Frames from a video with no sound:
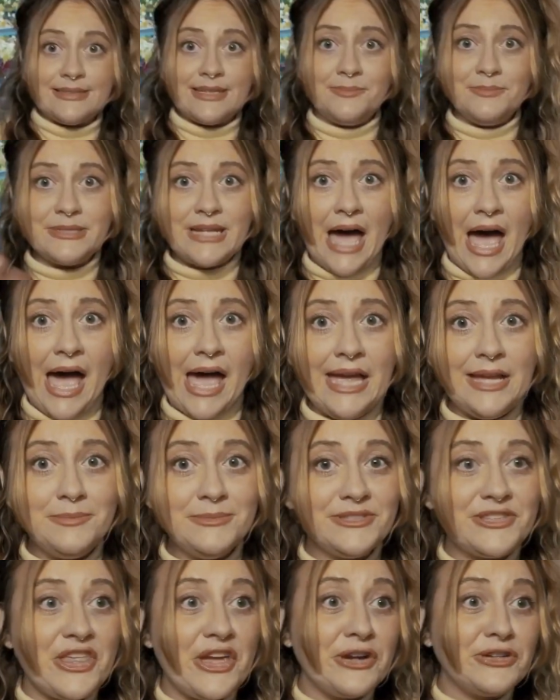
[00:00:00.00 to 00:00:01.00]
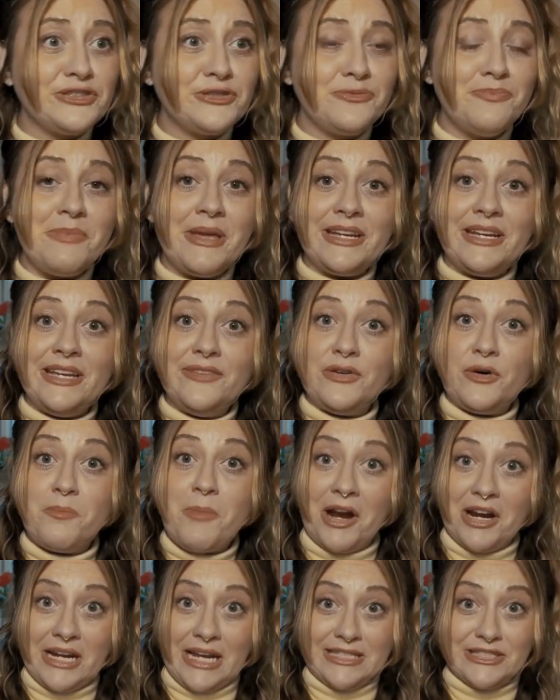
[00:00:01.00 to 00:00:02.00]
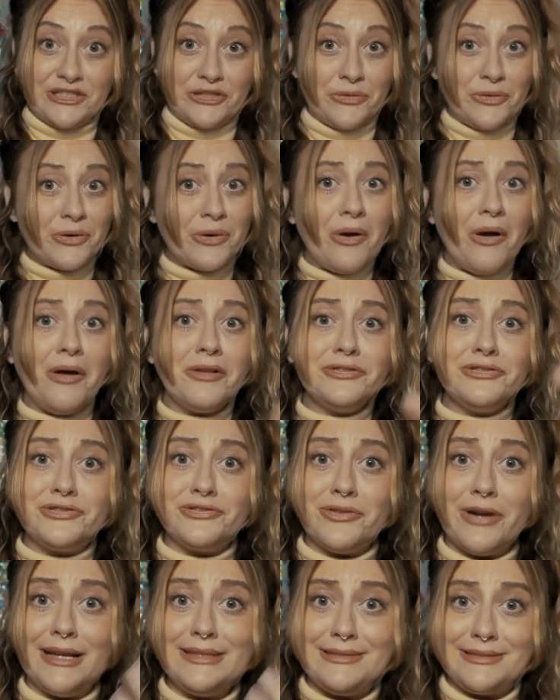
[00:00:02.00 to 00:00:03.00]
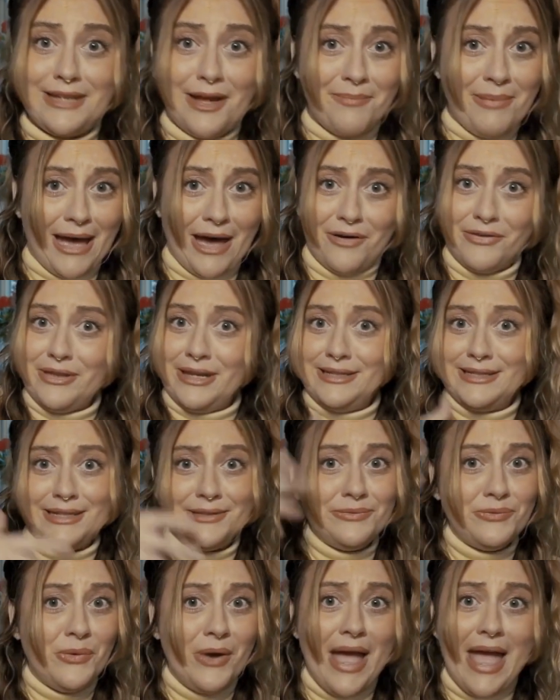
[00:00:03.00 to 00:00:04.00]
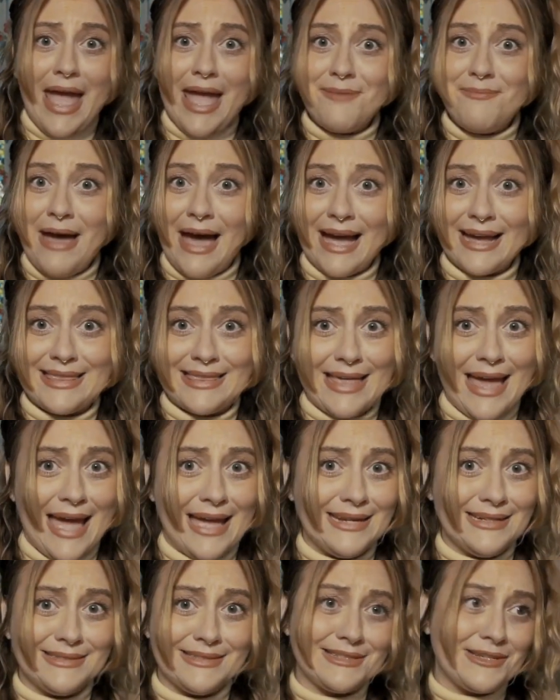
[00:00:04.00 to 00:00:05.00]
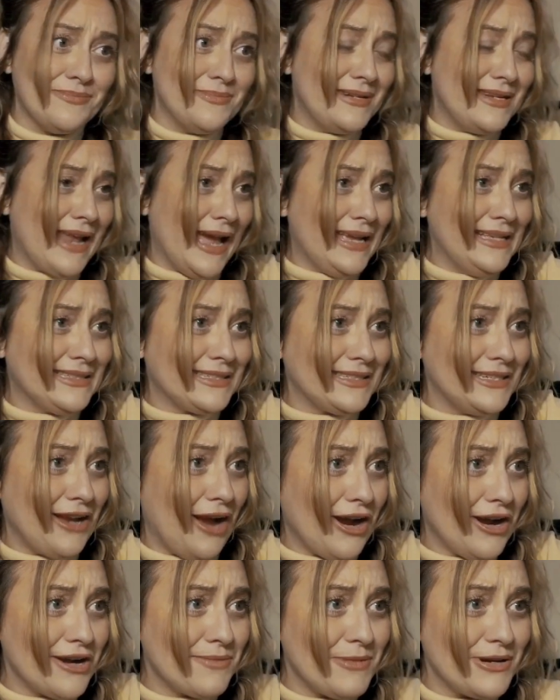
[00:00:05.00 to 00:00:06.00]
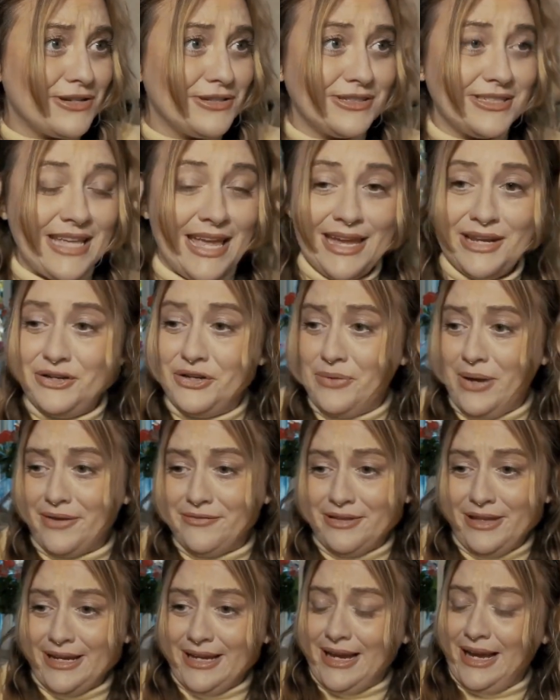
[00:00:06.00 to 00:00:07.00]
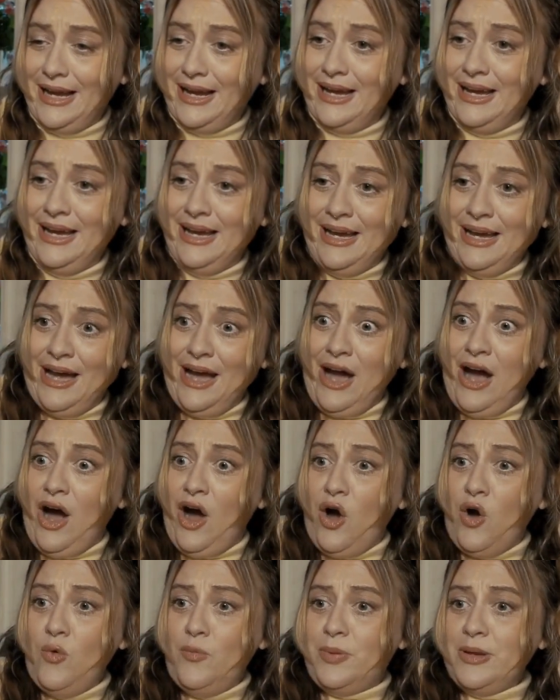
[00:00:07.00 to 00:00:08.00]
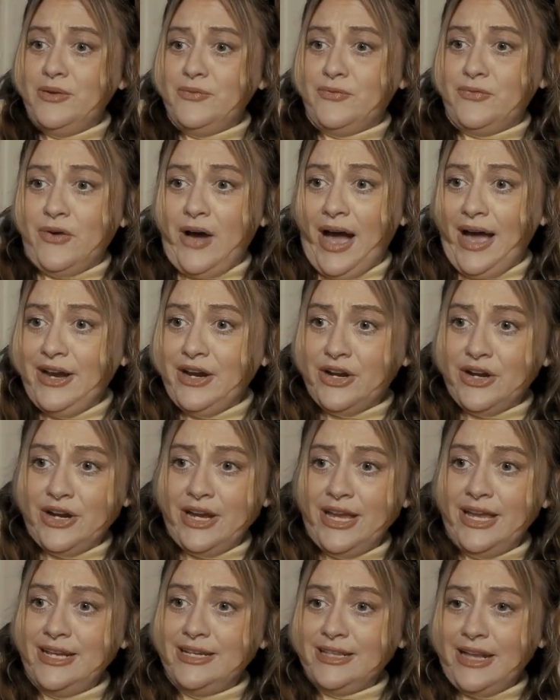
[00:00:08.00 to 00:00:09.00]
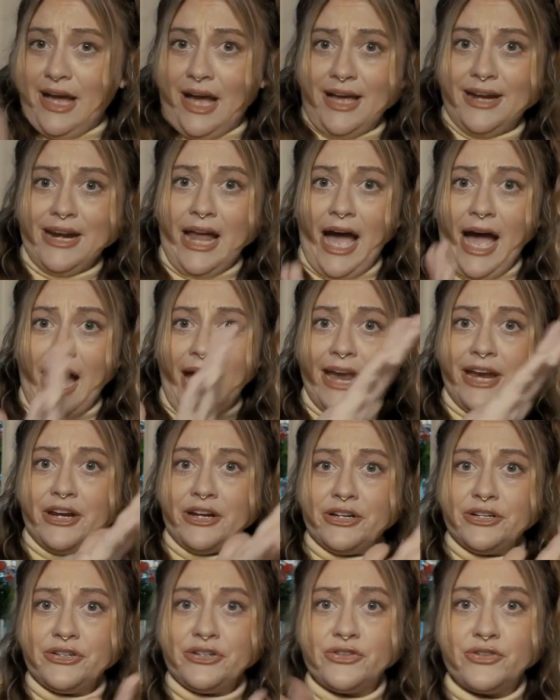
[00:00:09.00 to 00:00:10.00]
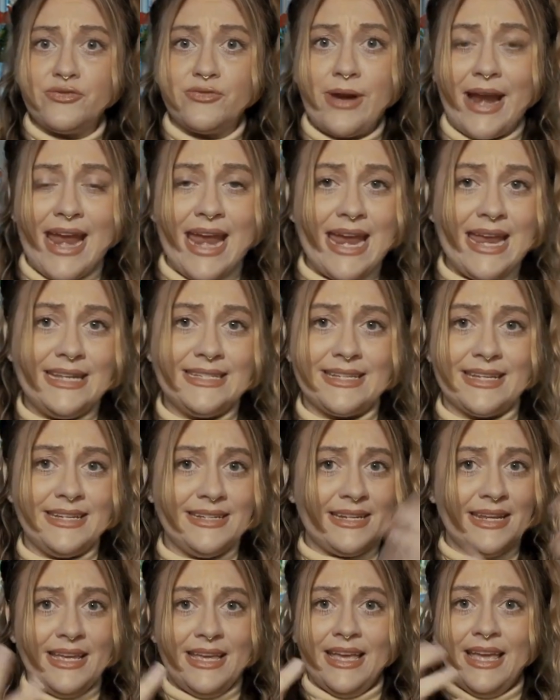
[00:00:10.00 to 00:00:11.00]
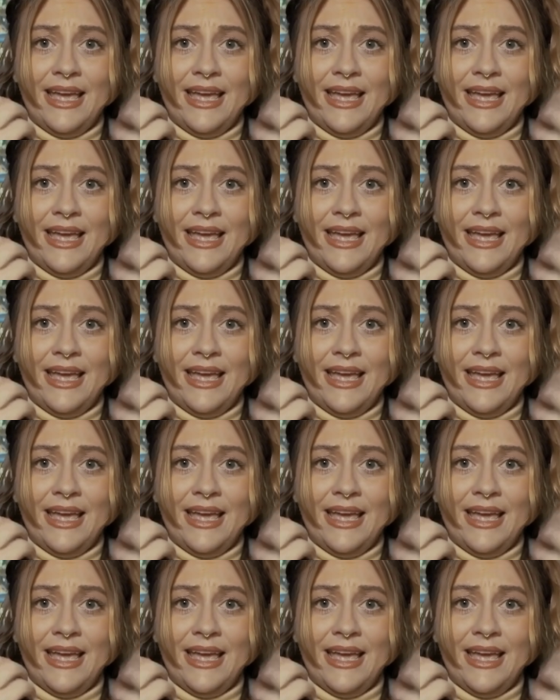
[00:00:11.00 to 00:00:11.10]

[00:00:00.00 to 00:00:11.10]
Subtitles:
Sometimes there's medieval markets, so they're all dressed up how they did way back then. Some knights in armors, and you have like a open fire and an iron grate and